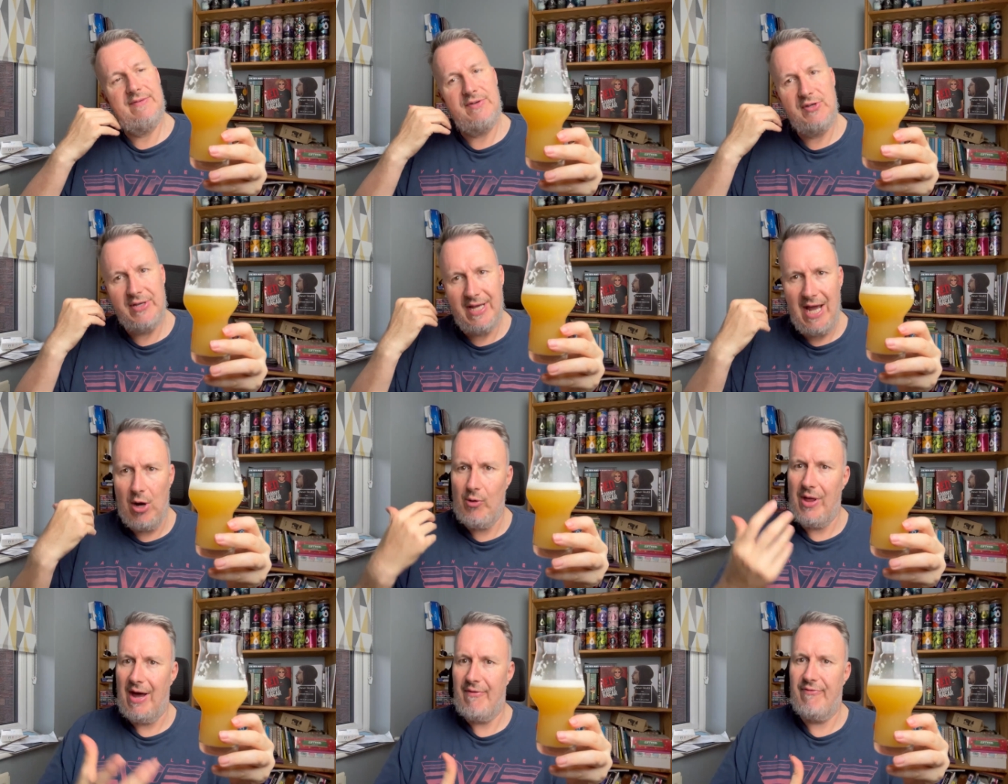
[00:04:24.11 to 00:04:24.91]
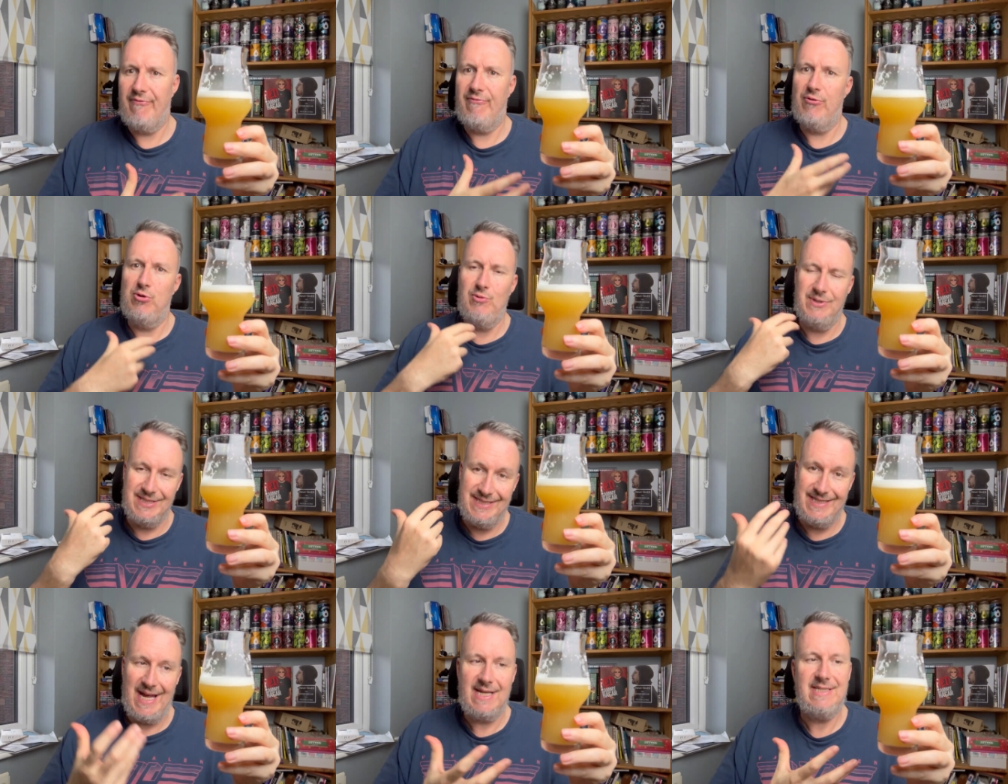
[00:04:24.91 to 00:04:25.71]
of you get all that fruit and
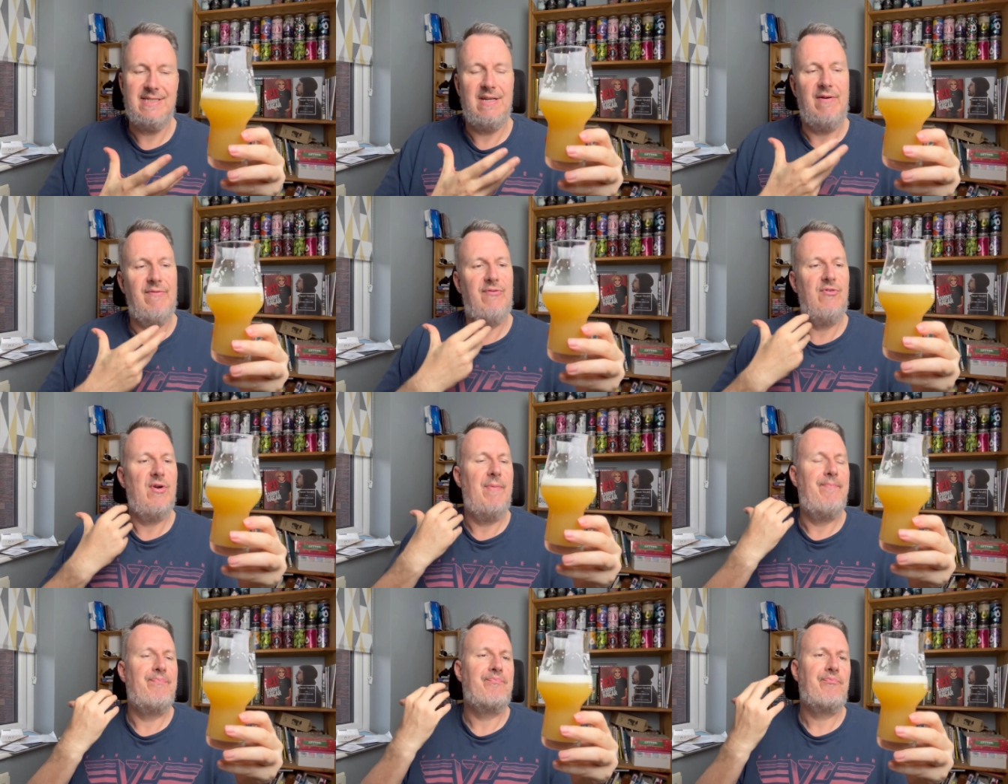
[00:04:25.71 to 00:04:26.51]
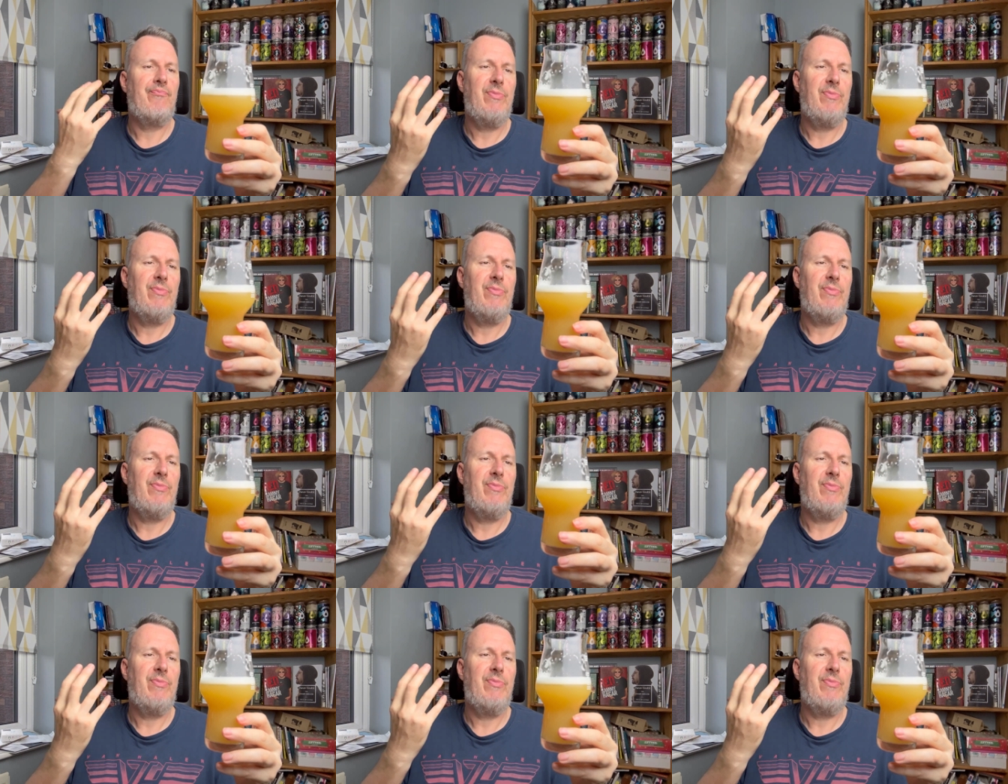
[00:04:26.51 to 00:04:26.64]
zest up front